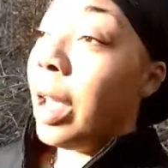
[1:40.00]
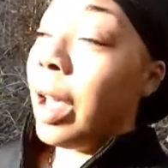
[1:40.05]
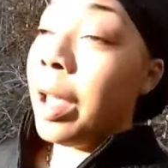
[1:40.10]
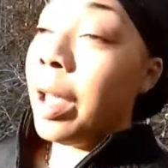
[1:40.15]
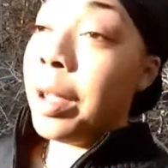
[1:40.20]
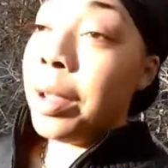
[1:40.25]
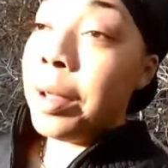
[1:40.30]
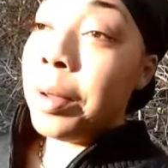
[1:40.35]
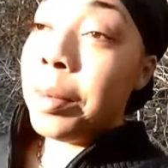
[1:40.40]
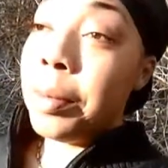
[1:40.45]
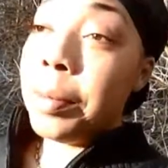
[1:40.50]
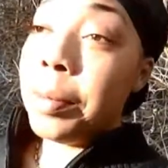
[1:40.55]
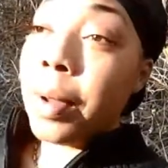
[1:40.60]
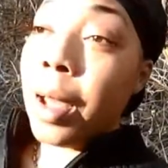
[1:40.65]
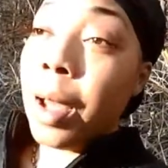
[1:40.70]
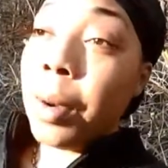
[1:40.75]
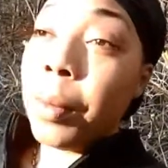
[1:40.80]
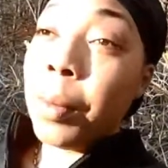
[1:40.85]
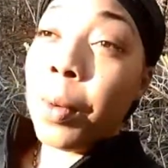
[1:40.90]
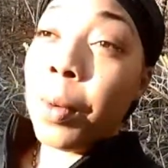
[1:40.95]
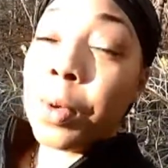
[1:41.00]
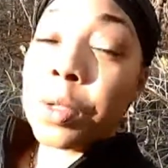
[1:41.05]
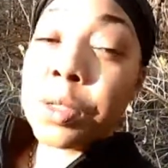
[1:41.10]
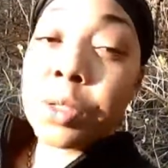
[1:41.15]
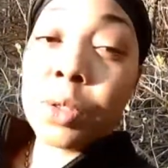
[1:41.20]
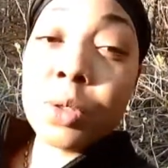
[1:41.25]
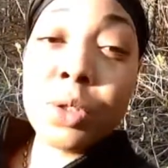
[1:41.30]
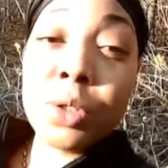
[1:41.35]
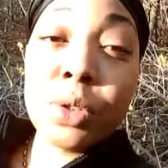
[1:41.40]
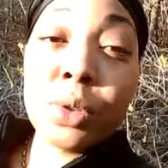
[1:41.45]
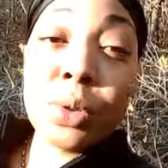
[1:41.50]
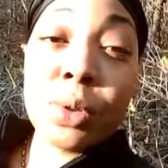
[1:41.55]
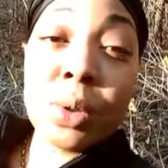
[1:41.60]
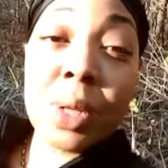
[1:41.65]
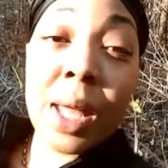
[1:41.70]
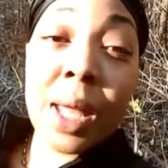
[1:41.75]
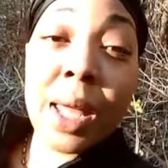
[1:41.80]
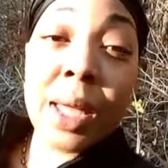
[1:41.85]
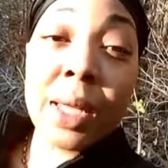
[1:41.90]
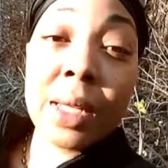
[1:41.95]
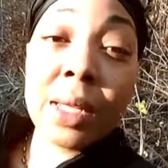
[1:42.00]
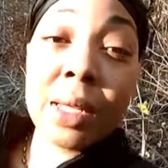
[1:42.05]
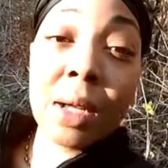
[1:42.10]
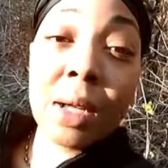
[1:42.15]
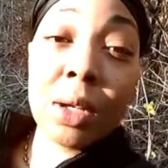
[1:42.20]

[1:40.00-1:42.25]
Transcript: I will also do like